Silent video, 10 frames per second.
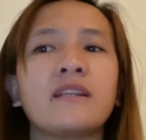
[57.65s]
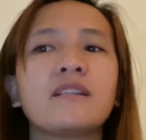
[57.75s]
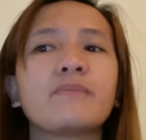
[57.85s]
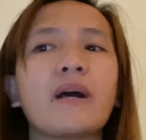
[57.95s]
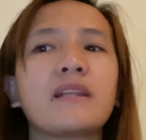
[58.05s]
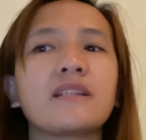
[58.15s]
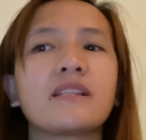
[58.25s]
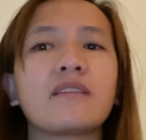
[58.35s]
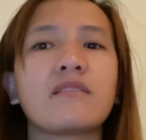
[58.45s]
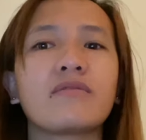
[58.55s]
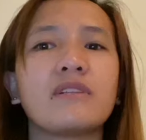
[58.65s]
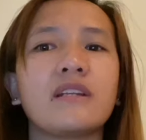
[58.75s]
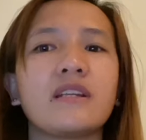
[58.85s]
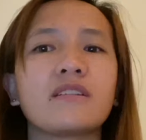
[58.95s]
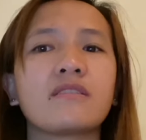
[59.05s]
This policy
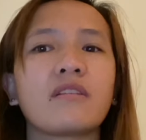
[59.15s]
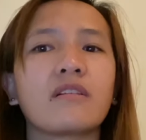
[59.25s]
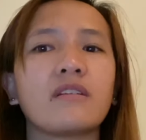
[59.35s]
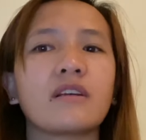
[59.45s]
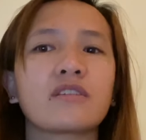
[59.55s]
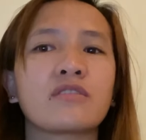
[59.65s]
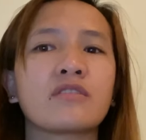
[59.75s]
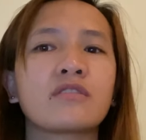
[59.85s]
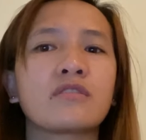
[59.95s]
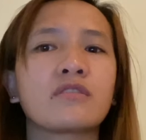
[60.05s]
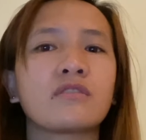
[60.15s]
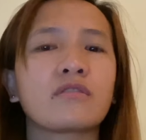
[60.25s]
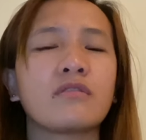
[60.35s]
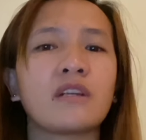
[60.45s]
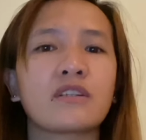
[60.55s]
relates to the collection,
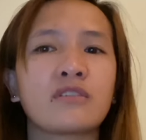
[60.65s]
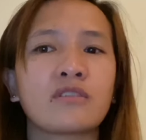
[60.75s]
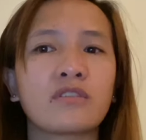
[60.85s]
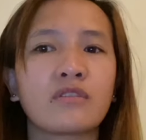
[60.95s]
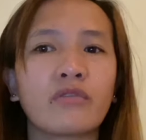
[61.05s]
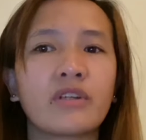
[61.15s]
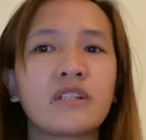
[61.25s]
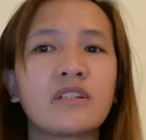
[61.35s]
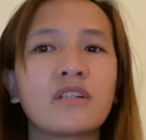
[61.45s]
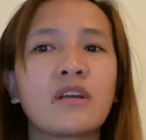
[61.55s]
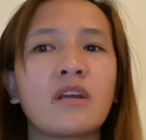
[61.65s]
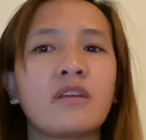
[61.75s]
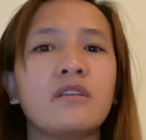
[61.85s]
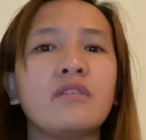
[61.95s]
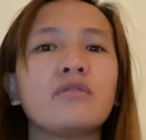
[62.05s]
storage,
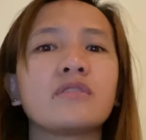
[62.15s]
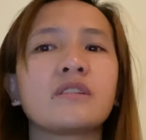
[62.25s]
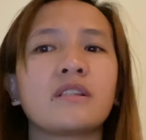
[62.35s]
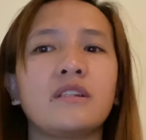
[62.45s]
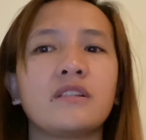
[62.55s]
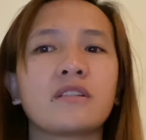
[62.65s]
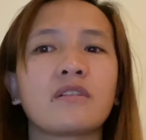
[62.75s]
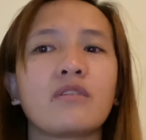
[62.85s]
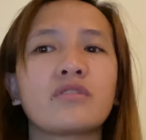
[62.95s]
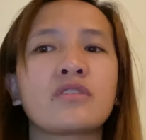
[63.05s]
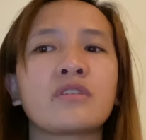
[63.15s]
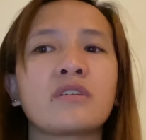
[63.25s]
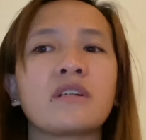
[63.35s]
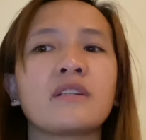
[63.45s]
use, disclosure, and